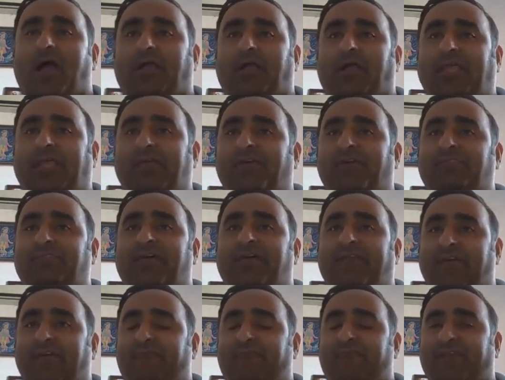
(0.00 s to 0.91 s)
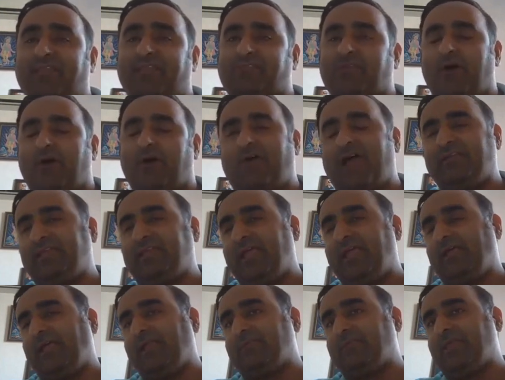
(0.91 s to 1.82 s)
given the reference of, I
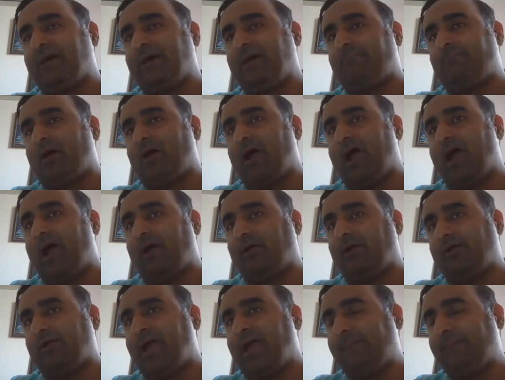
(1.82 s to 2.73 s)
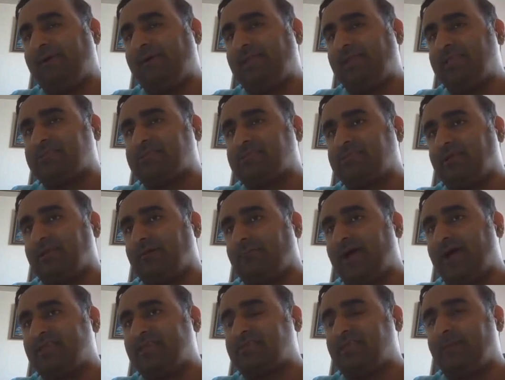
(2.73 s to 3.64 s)
think in the diabetes,
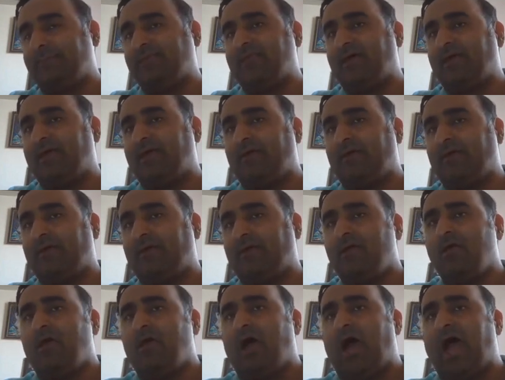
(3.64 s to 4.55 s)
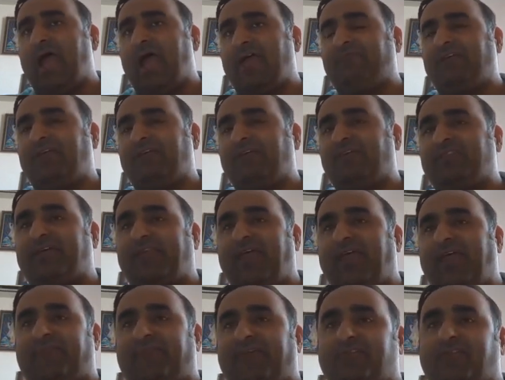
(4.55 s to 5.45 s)
my seminar, I have given the
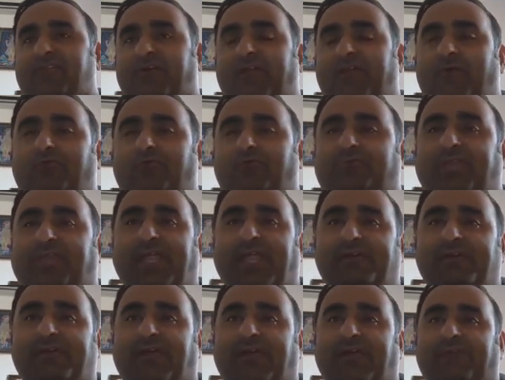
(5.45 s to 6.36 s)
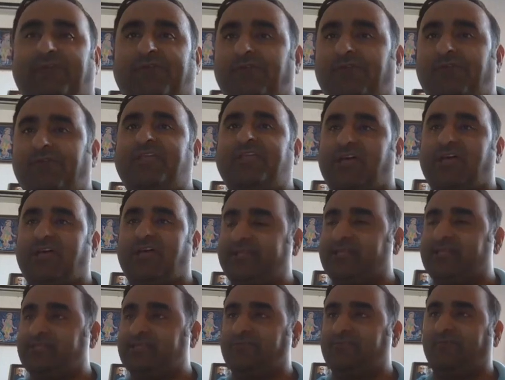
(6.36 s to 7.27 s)
reference around 350 journals,
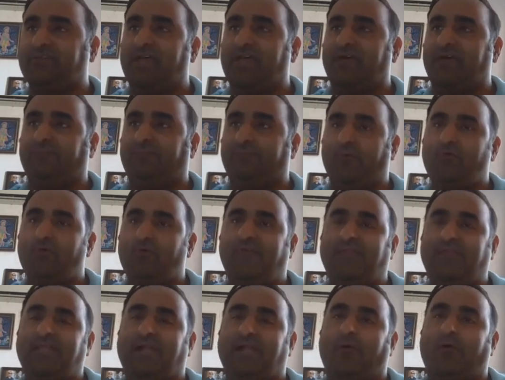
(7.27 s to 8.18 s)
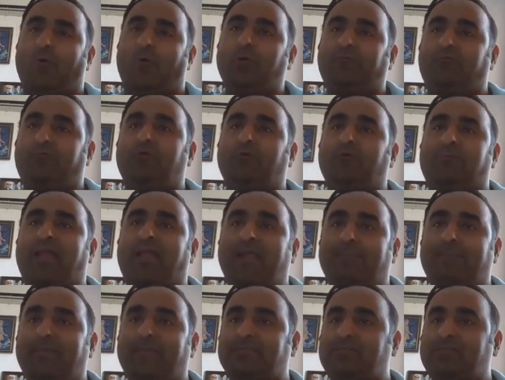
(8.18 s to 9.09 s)
which are proving that whole food
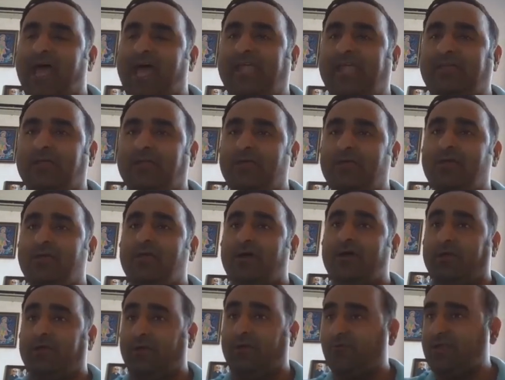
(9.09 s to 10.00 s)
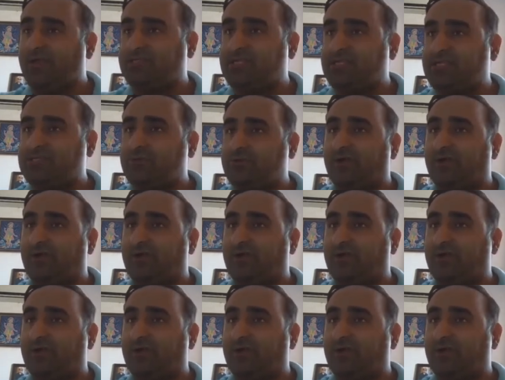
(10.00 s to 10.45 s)
plant-based diet reverses your